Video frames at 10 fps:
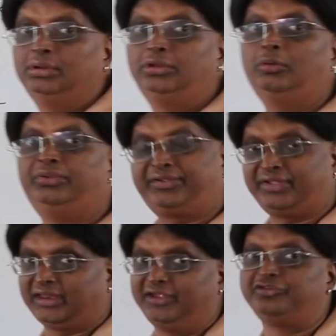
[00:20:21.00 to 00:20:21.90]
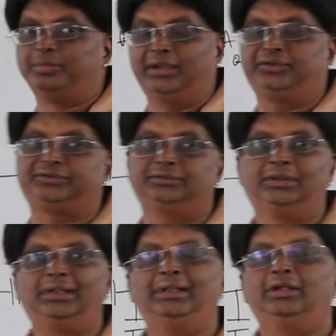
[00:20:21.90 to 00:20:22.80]
Now this arrangement,
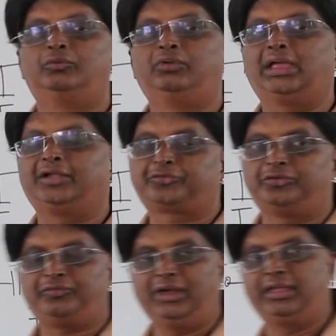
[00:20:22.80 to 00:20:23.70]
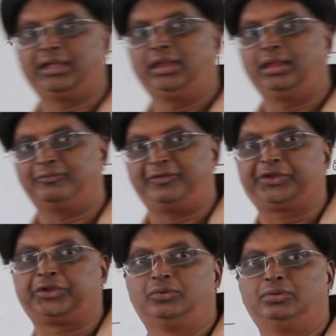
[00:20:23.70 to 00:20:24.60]
we are asked to find again
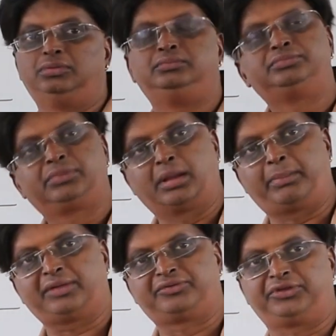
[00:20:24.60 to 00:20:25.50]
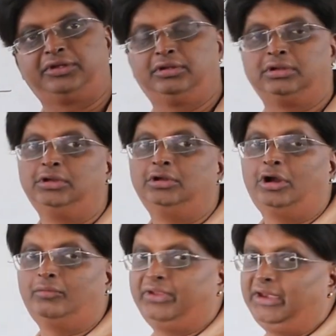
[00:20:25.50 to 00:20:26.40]
effective capacity
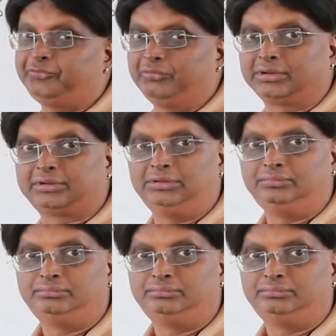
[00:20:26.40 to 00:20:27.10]
of the network.